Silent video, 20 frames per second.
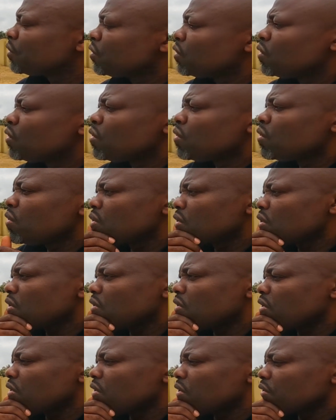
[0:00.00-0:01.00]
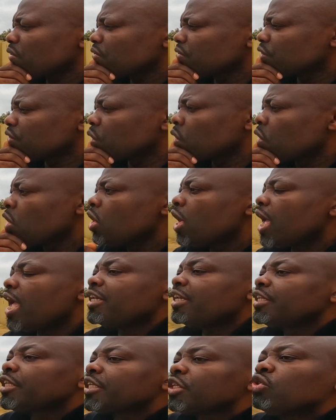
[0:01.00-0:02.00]
Oh, so
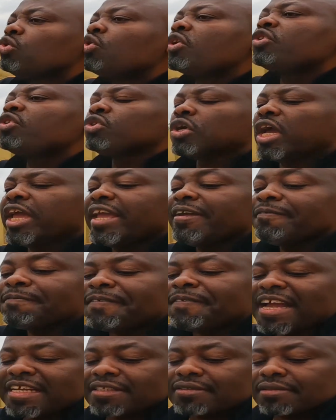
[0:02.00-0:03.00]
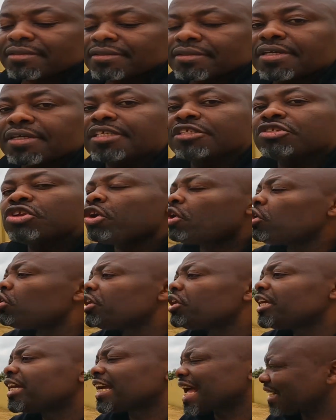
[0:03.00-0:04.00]
and you, in fact, it's not
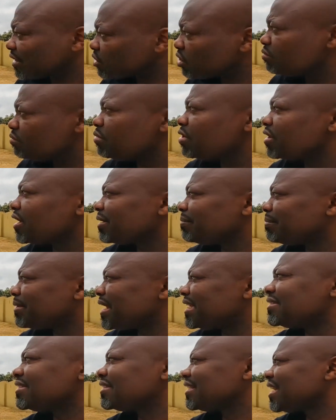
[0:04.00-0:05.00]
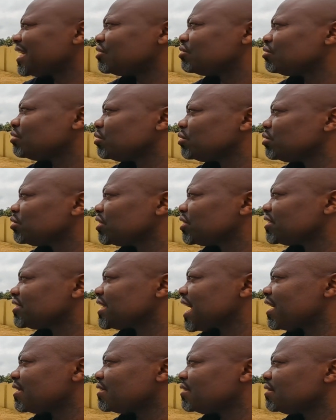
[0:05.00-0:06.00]
only carton box and plastic that you
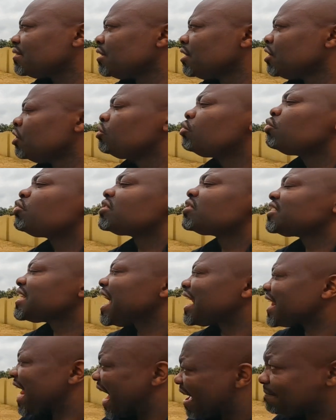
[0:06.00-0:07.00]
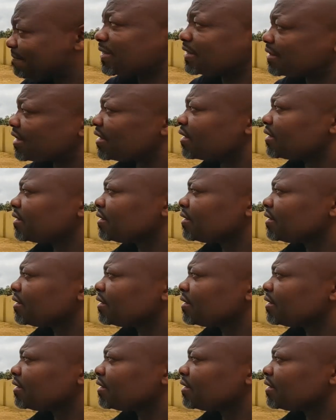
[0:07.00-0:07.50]
recycle. No. You recycle everything.